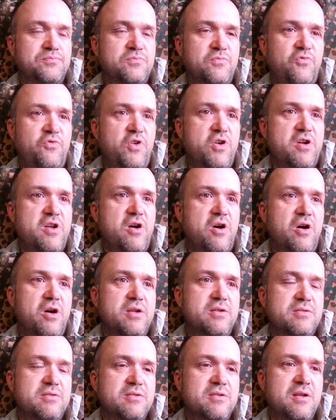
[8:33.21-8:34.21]
very hot
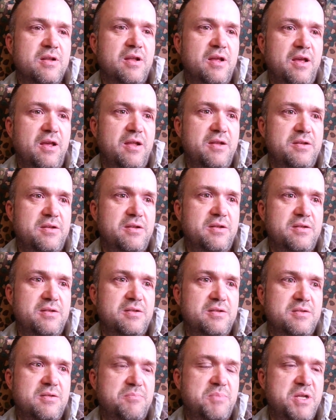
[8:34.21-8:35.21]
and
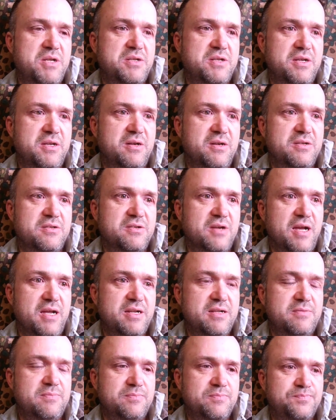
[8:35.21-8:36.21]
a bit
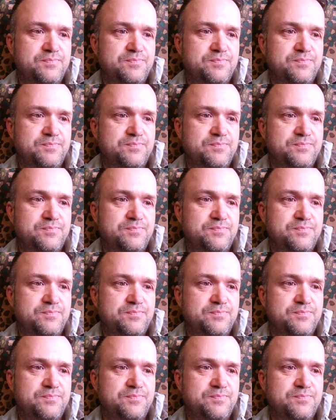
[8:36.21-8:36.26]
dehydrated,